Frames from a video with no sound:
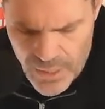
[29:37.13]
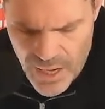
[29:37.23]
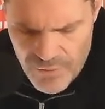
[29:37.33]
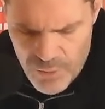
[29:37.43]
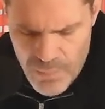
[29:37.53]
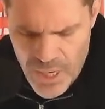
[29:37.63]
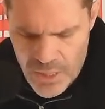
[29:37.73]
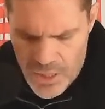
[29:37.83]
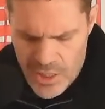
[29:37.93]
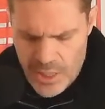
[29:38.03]
Kevin Main
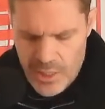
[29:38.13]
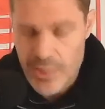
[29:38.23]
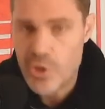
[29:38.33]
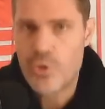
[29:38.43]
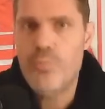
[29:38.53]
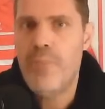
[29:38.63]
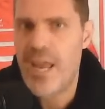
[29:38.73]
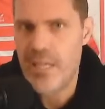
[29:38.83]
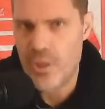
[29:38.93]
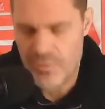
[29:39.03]
has said, like so
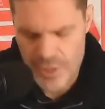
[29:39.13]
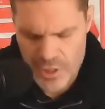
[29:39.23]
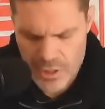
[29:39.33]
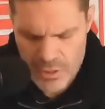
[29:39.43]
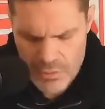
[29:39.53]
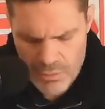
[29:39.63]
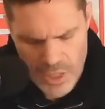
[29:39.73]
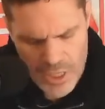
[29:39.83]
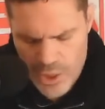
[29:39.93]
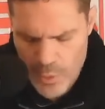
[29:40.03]
many of us,
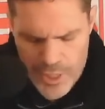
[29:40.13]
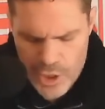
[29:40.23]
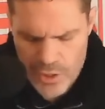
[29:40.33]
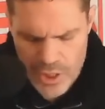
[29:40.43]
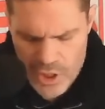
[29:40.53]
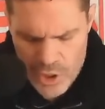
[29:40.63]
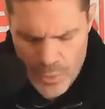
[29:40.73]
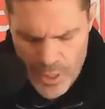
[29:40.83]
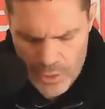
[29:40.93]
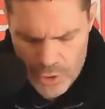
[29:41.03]
I questioned this as
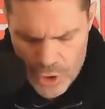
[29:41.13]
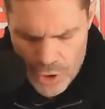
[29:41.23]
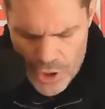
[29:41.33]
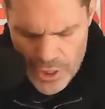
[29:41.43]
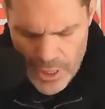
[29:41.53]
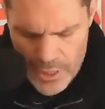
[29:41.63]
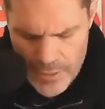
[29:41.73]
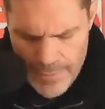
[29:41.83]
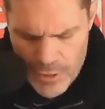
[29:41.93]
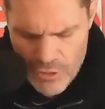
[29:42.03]
well on Tuesday night.
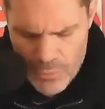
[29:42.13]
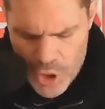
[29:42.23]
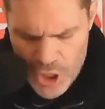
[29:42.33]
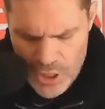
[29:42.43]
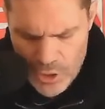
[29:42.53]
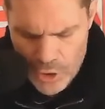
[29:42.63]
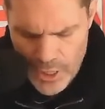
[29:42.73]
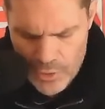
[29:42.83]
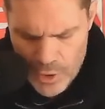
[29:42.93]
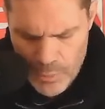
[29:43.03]
Graham Shinney not
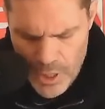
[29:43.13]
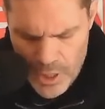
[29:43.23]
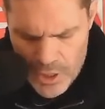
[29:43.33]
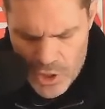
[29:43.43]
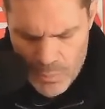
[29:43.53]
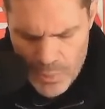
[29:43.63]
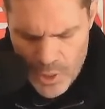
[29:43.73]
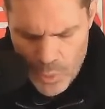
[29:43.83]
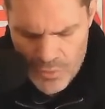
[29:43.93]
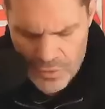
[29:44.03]
getting on the park is the
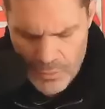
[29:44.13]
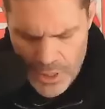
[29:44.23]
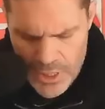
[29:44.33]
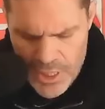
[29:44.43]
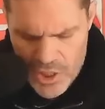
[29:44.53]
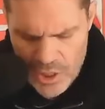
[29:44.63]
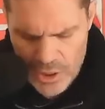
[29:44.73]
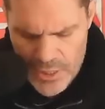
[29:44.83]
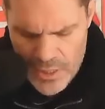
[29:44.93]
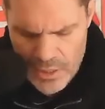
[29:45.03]
big one for me. He's the
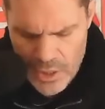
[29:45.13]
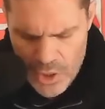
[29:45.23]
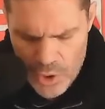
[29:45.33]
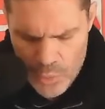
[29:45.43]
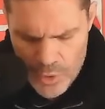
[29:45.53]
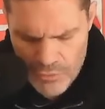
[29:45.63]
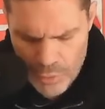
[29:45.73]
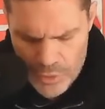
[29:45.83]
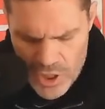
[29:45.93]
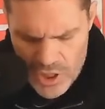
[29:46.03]
leader who would have
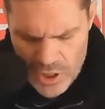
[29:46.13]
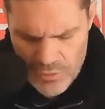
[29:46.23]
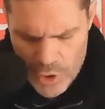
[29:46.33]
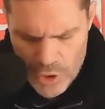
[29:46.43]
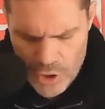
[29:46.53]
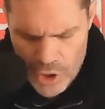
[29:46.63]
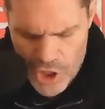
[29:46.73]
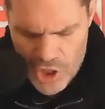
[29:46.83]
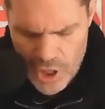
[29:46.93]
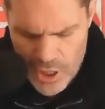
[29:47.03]
rolled his sleeves on and got
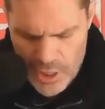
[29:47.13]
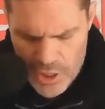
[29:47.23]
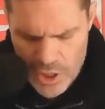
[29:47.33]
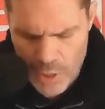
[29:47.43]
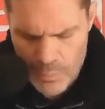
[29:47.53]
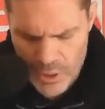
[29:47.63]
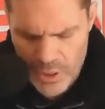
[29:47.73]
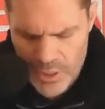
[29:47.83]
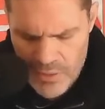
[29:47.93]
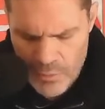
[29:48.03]
stuck in. It's
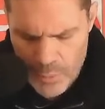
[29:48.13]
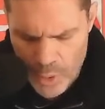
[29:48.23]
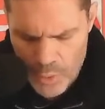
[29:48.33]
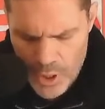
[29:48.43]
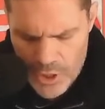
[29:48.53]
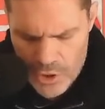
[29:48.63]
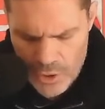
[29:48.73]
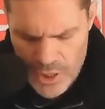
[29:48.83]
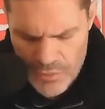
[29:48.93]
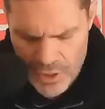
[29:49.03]
unbelievable to
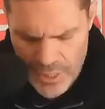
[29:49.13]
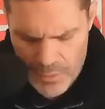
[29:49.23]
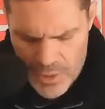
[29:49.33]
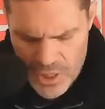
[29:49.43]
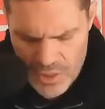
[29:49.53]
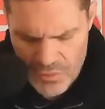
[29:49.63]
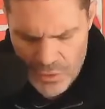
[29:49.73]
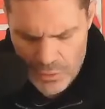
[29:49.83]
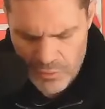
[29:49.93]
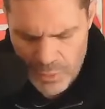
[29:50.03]
not even let him take the
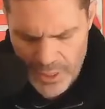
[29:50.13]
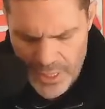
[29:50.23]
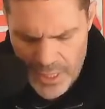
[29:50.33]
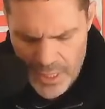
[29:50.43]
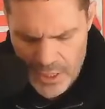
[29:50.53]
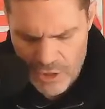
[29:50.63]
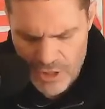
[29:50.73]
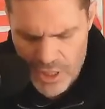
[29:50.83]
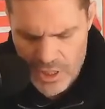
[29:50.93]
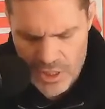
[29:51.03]
field of play in a
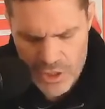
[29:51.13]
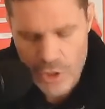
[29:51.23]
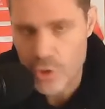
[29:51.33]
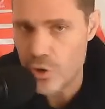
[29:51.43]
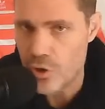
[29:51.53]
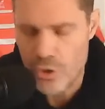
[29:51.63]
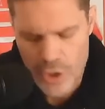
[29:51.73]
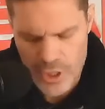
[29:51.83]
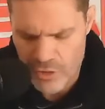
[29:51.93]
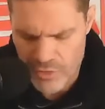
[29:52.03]
crisis. Could
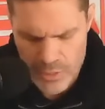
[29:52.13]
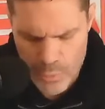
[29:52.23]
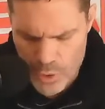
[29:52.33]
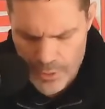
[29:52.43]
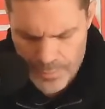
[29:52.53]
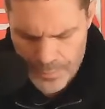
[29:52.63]
not agree more.